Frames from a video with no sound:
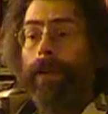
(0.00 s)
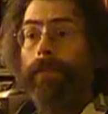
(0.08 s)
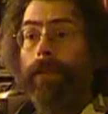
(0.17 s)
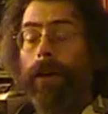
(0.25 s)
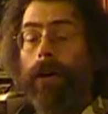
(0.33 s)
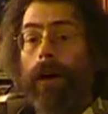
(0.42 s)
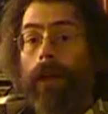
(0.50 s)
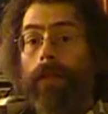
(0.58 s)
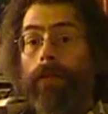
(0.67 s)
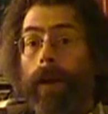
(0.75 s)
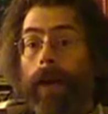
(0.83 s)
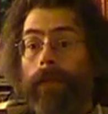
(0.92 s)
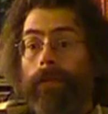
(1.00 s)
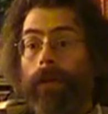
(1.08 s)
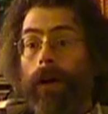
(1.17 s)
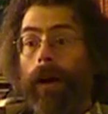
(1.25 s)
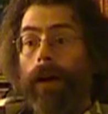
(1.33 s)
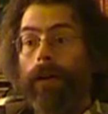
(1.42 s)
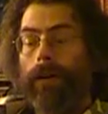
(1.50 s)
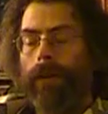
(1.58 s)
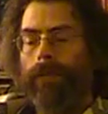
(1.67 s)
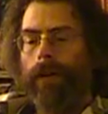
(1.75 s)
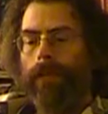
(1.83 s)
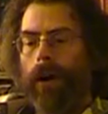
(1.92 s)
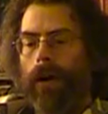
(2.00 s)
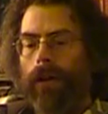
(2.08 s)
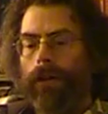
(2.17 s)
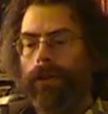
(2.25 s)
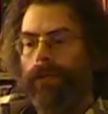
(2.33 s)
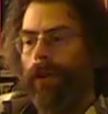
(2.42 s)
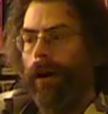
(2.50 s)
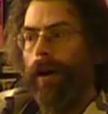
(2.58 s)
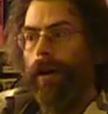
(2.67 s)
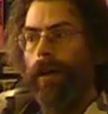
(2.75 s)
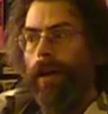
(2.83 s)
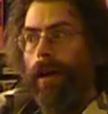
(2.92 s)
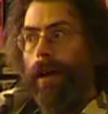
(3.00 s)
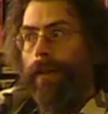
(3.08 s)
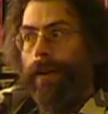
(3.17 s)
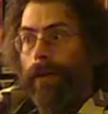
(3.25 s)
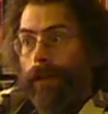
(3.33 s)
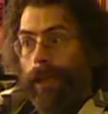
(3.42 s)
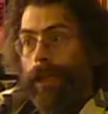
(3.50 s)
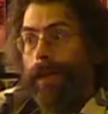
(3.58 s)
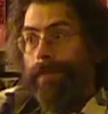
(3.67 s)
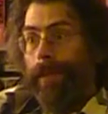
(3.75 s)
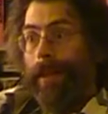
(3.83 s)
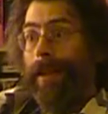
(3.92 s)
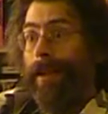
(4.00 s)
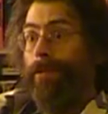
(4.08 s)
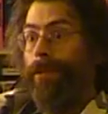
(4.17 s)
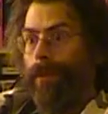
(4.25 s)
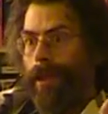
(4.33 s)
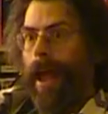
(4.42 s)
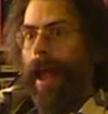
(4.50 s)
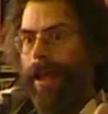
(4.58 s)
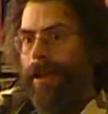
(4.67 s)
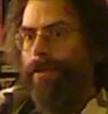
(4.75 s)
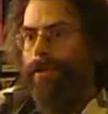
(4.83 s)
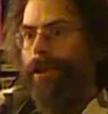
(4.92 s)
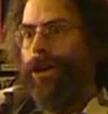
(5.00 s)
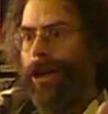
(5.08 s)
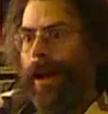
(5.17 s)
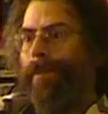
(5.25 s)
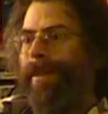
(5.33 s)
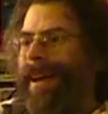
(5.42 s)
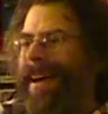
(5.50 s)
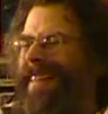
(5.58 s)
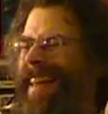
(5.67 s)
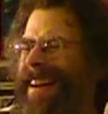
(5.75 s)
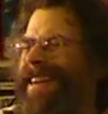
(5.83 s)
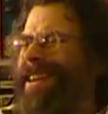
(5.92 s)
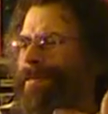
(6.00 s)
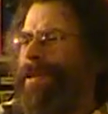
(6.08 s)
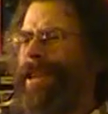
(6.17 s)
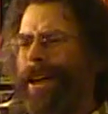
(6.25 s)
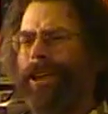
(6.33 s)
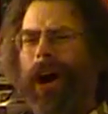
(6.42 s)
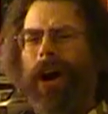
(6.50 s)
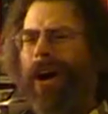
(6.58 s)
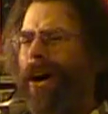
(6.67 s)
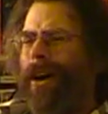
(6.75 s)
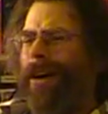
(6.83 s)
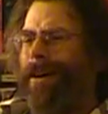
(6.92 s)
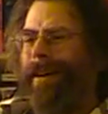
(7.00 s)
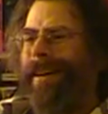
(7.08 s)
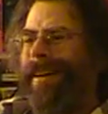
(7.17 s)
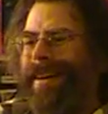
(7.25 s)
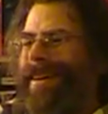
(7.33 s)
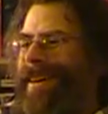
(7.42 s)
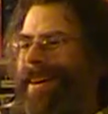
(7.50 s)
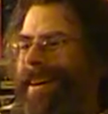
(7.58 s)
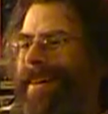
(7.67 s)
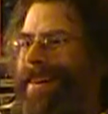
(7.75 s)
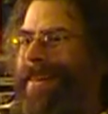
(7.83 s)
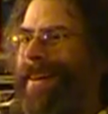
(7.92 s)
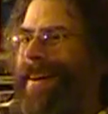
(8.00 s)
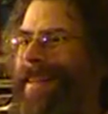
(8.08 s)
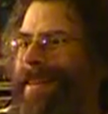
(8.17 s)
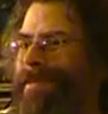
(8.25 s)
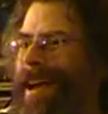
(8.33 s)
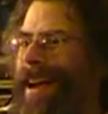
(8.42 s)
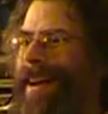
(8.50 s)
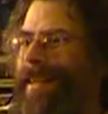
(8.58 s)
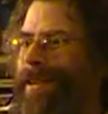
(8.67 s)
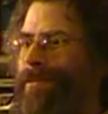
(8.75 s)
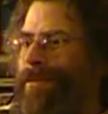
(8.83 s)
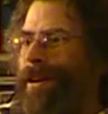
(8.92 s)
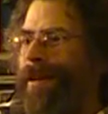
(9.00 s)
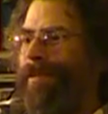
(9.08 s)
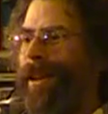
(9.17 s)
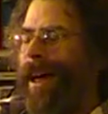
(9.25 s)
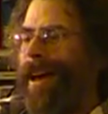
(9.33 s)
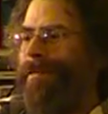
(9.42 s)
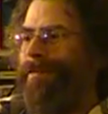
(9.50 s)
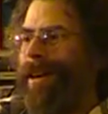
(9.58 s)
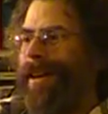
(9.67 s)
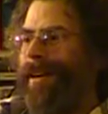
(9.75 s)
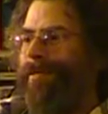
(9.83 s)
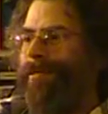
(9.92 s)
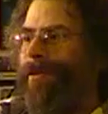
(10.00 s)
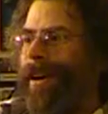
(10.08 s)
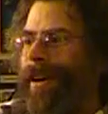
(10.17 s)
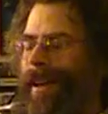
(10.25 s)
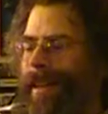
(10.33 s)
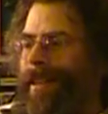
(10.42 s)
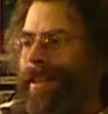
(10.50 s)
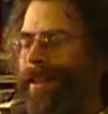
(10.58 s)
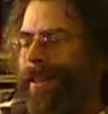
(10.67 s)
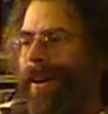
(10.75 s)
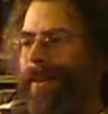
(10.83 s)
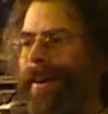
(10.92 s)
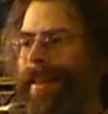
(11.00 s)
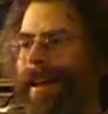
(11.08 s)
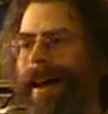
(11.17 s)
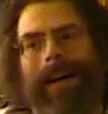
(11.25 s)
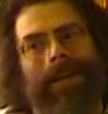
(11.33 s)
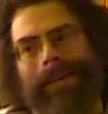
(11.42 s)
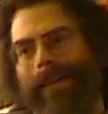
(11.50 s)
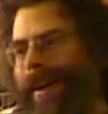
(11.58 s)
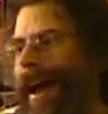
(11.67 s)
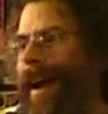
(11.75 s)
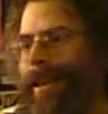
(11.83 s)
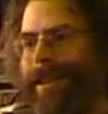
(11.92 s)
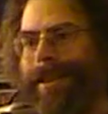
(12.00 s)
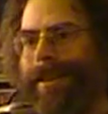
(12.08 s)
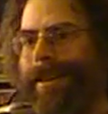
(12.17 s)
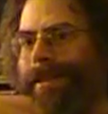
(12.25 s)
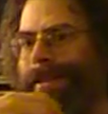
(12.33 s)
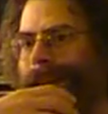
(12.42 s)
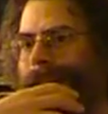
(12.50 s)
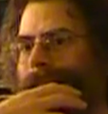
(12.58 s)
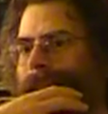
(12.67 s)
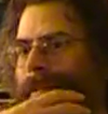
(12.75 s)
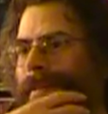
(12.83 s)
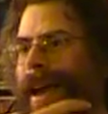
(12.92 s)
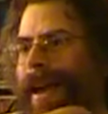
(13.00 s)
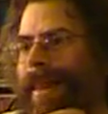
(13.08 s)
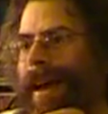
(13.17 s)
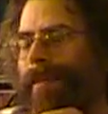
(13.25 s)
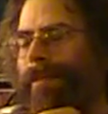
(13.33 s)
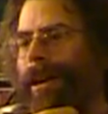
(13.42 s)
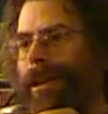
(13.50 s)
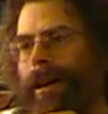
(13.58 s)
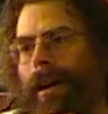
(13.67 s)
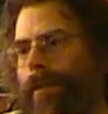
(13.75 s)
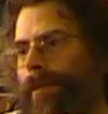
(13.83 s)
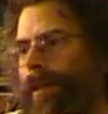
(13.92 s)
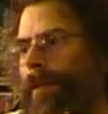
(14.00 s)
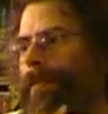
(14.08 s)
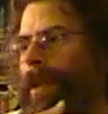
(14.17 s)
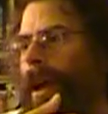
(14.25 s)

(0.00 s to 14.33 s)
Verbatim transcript: have the hull space for it. You have to have the holds for it. And the only ship that seems to is that huge ship. That ship's such a hard, hard choice to make because you put up a lot of money up front. It's slow as hell. You're not sure you're really going to make that much off of it.